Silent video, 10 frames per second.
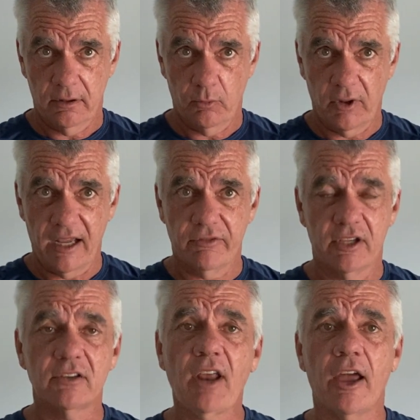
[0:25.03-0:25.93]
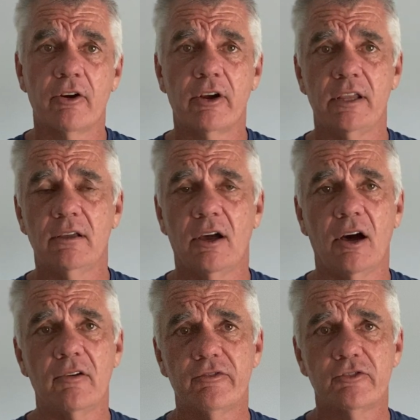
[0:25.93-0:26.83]
we'll have the entirety
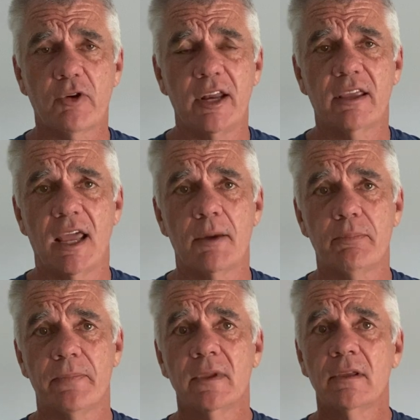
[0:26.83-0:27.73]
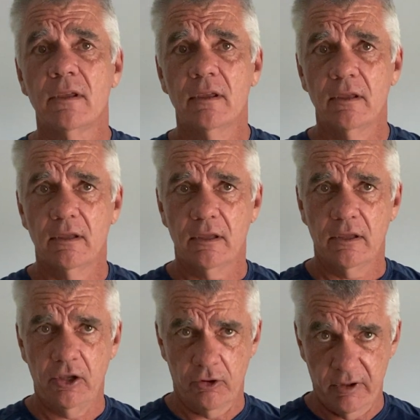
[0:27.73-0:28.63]
of training camp
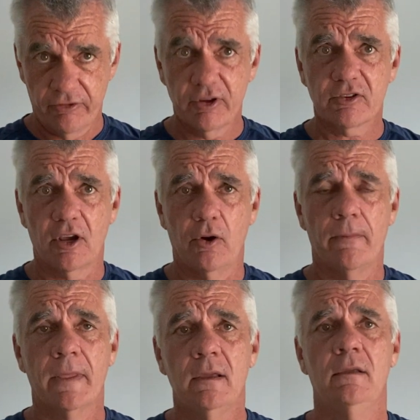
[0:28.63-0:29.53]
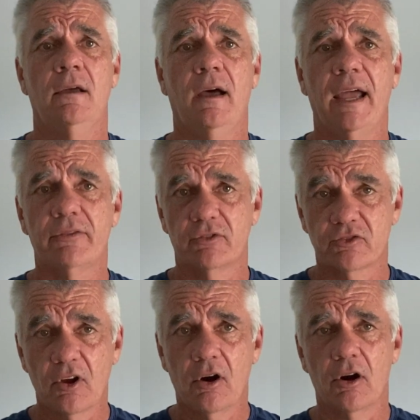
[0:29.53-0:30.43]
here in Frisco at the
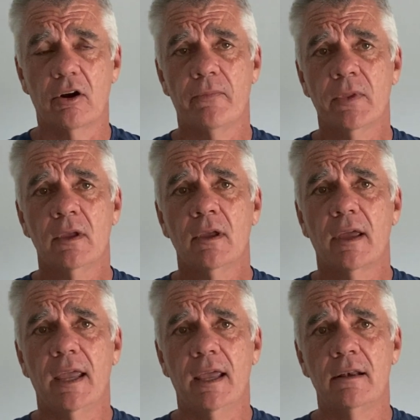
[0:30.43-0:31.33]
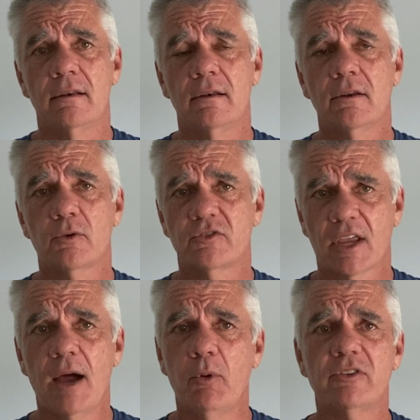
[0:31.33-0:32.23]
Star. And, of course, the
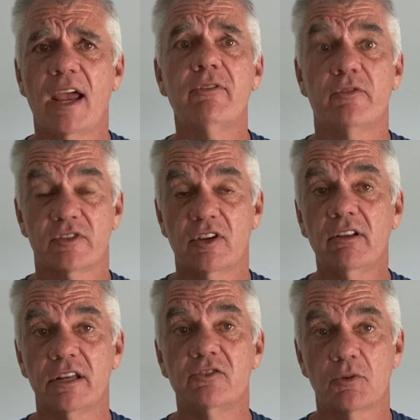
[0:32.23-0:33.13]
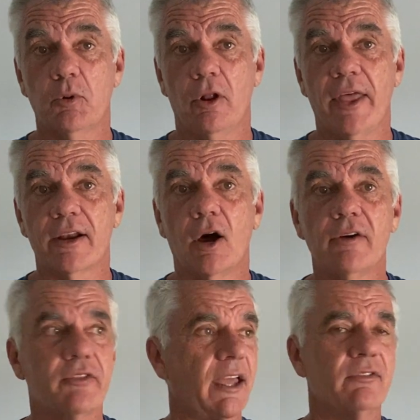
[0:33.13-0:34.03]
Cowboys have the facilities to pull that
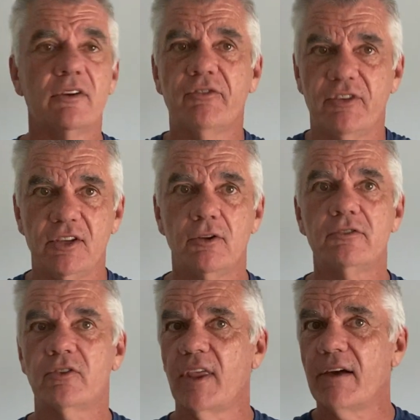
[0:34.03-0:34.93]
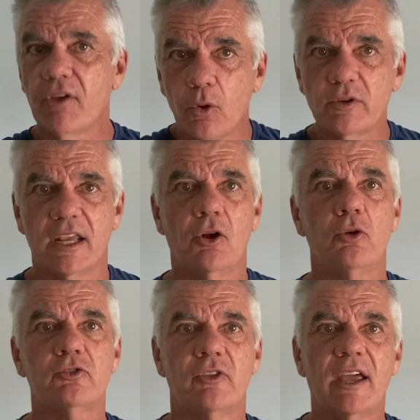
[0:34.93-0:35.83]
off. They have enough fields, and they have the
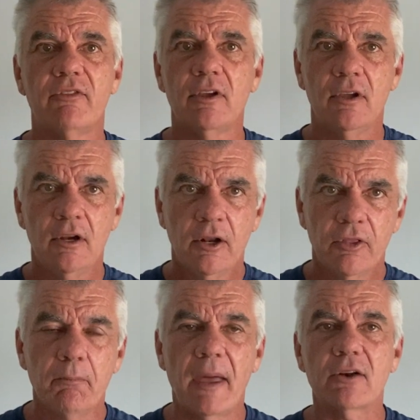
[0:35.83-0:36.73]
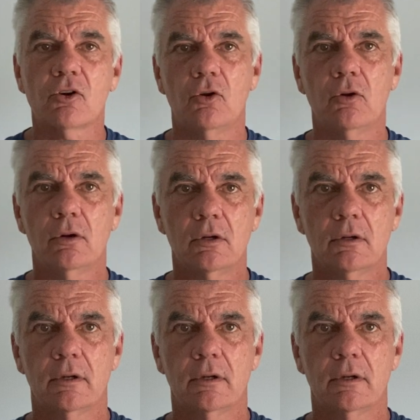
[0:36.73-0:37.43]
hotels, and they have the medical